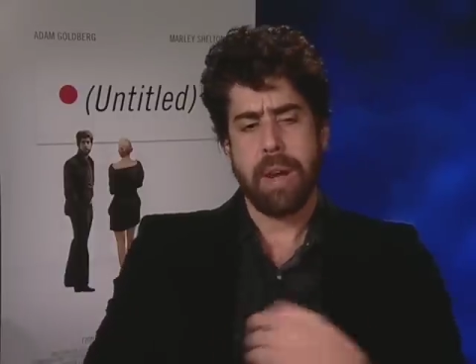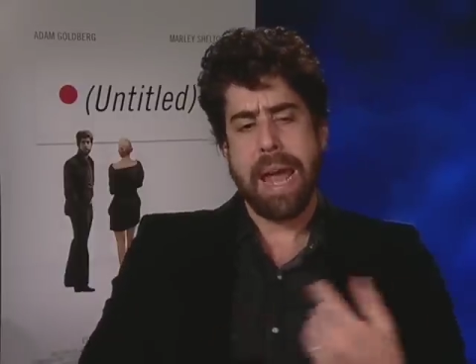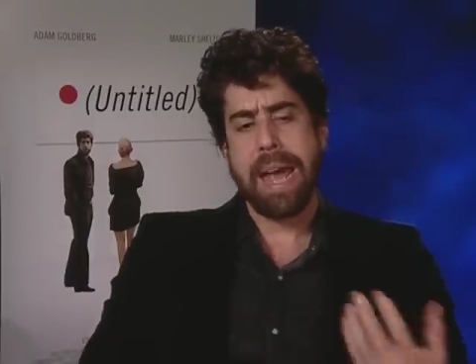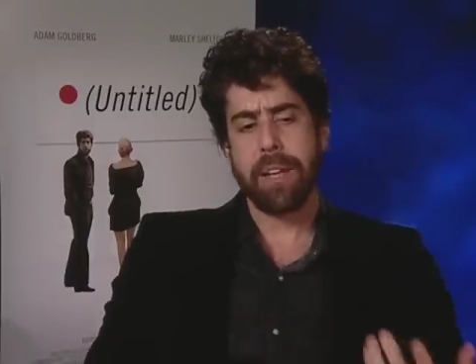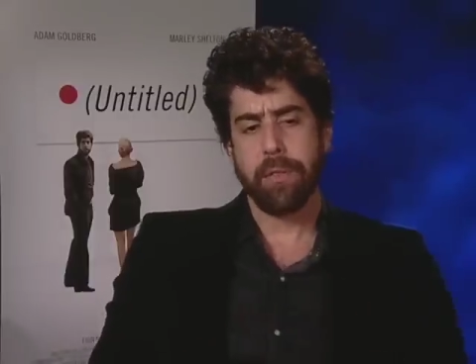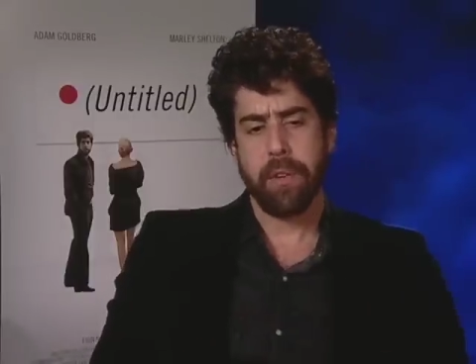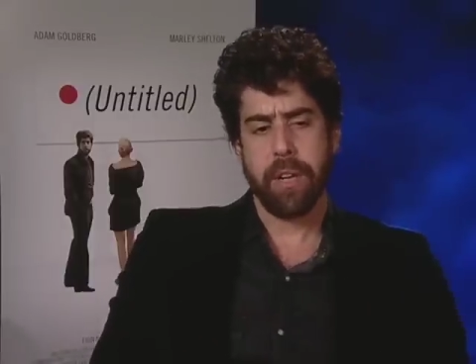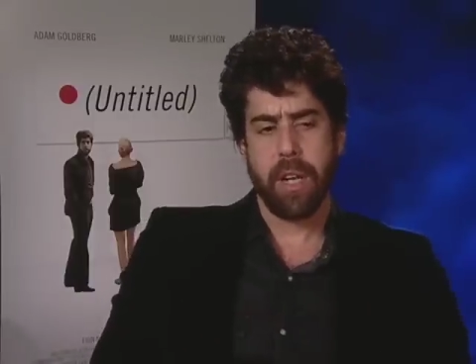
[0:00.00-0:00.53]
or
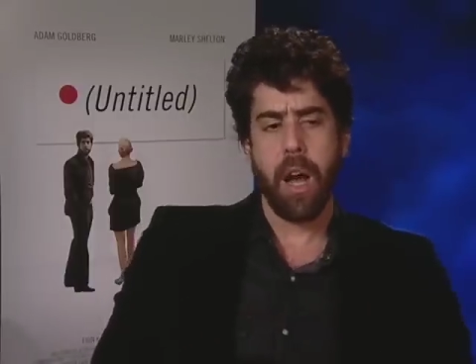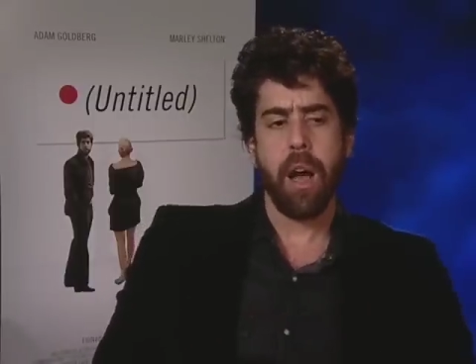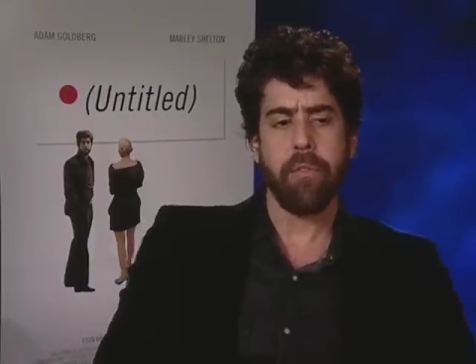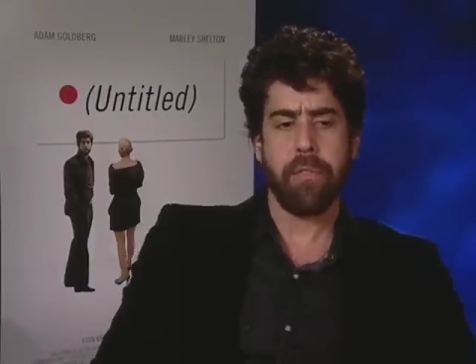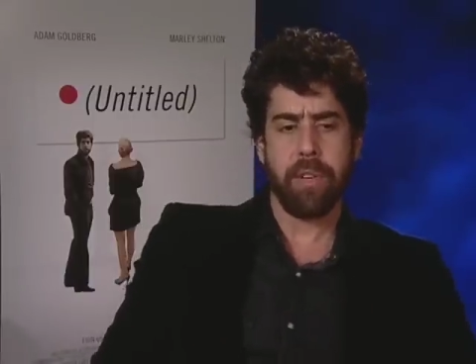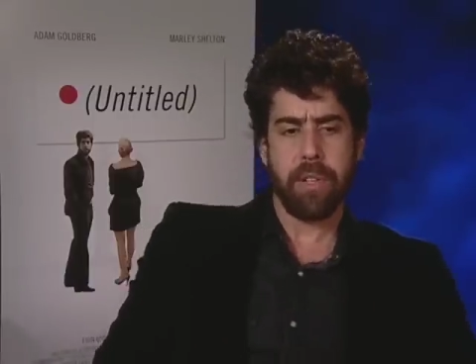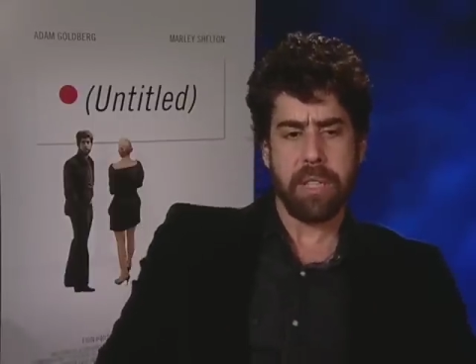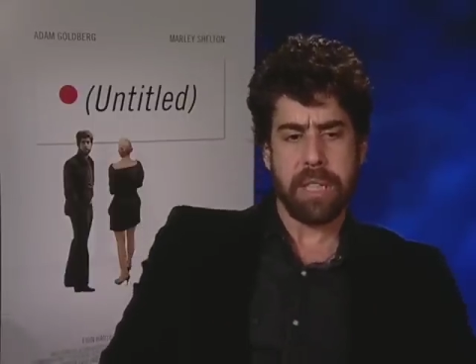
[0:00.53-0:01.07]
acts very
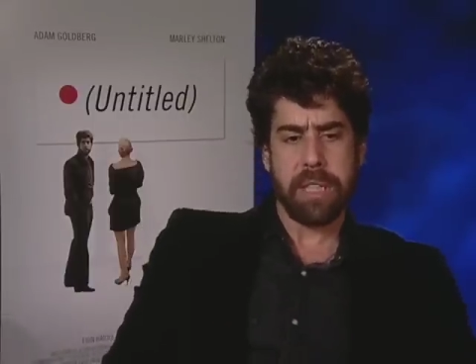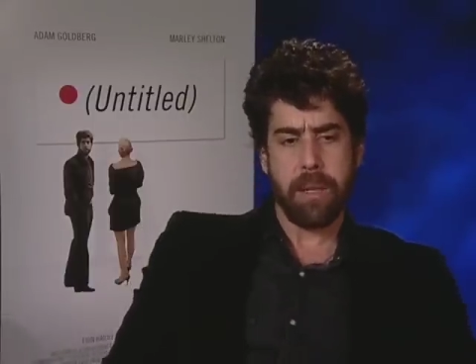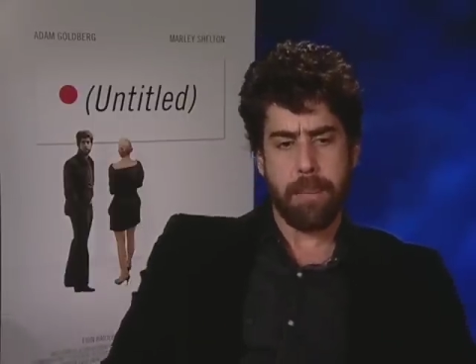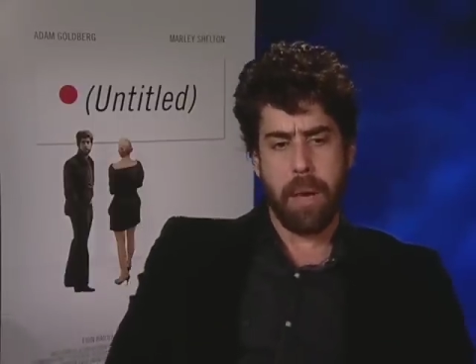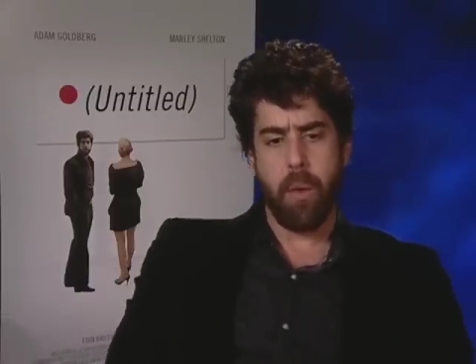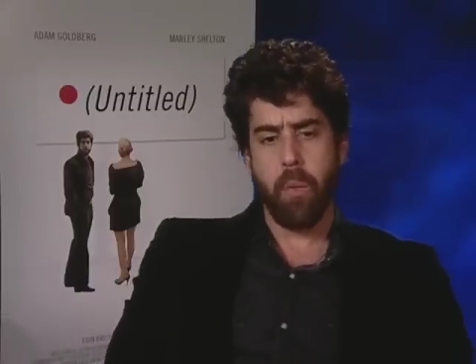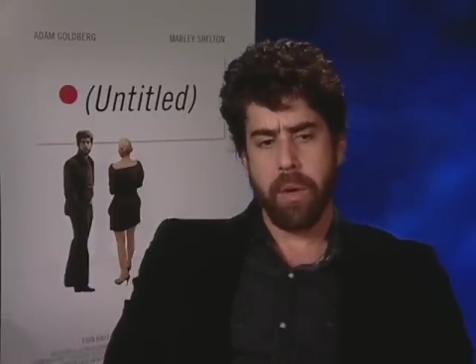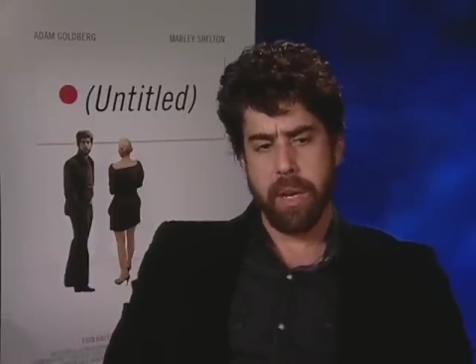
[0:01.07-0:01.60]
confidently
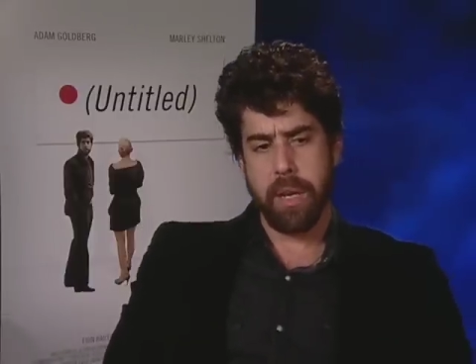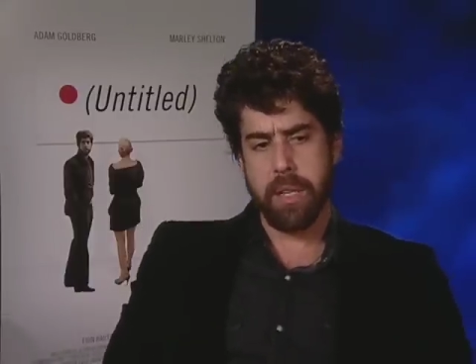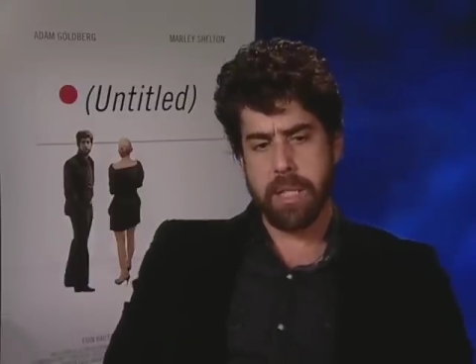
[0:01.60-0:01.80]
about what it